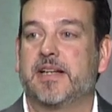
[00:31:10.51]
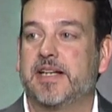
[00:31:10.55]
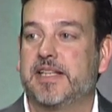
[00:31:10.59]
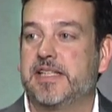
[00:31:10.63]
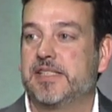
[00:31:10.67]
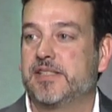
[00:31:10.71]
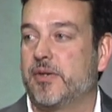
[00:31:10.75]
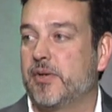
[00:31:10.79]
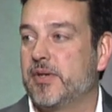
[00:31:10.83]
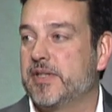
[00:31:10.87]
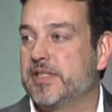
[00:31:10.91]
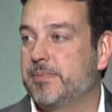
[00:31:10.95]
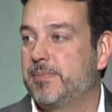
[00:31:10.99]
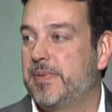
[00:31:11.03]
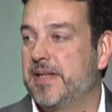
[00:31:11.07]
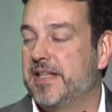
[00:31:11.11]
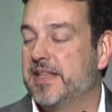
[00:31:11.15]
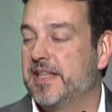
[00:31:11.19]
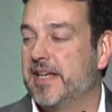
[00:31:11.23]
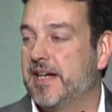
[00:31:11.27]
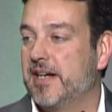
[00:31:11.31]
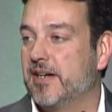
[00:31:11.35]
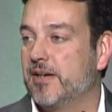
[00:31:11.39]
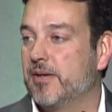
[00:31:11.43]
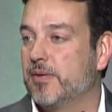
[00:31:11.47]
He's always been
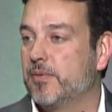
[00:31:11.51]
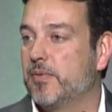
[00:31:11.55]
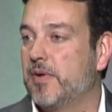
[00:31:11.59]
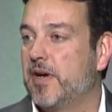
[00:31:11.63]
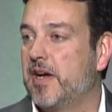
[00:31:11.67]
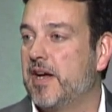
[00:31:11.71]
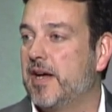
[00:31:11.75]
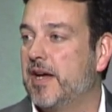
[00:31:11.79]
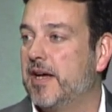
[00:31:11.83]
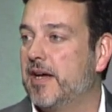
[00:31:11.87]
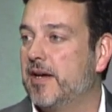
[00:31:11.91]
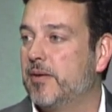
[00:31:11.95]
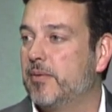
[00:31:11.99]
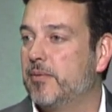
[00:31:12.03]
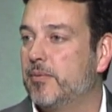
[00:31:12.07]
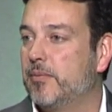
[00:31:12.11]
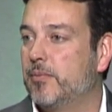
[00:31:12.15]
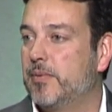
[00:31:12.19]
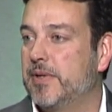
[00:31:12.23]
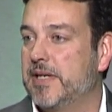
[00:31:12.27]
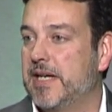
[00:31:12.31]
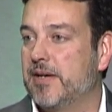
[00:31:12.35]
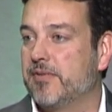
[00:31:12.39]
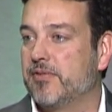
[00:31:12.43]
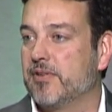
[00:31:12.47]
there uh,
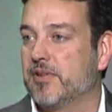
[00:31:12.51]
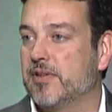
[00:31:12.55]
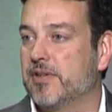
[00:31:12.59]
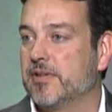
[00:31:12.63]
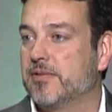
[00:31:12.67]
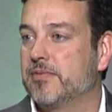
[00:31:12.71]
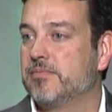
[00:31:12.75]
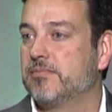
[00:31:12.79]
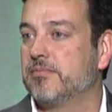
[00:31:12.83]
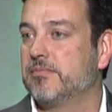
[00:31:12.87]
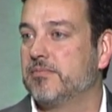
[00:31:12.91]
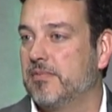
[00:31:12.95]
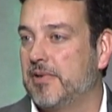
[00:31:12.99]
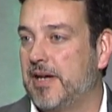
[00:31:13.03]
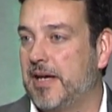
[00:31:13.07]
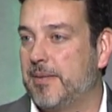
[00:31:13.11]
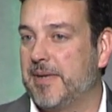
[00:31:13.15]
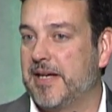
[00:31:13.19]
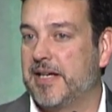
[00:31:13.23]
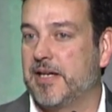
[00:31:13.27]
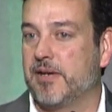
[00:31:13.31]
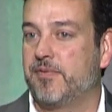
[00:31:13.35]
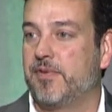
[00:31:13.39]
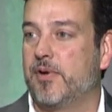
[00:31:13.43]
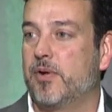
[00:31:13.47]
whenever I
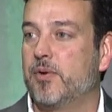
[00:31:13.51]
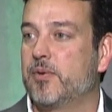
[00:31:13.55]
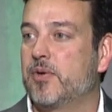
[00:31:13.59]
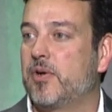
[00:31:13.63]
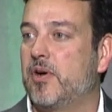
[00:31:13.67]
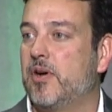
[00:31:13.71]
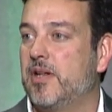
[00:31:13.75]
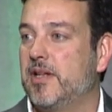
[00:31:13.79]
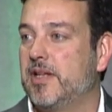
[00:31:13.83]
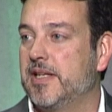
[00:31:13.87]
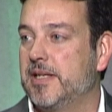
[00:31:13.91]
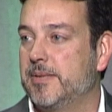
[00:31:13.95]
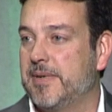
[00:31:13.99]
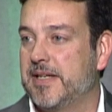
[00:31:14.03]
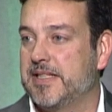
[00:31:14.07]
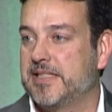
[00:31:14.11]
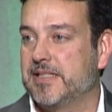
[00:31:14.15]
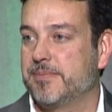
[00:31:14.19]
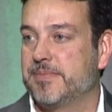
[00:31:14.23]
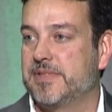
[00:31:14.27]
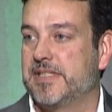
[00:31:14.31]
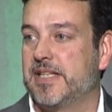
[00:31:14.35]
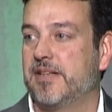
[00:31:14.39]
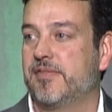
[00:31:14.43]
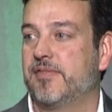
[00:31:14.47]
make a phone call, he makes
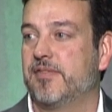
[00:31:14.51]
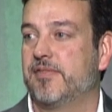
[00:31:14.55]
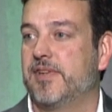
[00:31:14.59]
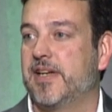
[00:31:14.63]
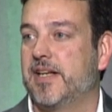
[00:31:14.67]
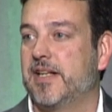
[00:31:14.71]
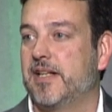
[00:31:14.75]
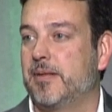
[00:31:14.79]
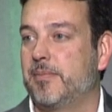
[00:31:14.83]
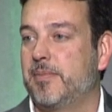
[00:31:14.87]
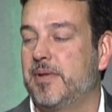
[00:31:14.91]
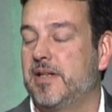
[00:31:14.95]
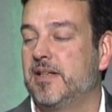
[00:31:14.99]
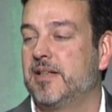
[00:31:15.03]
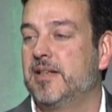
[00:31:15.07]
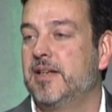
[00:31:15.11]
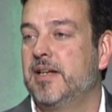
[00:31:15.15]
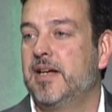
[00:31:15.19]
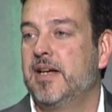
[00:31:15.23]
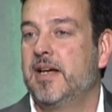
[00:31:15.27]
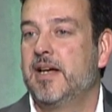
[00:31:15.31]
himself available.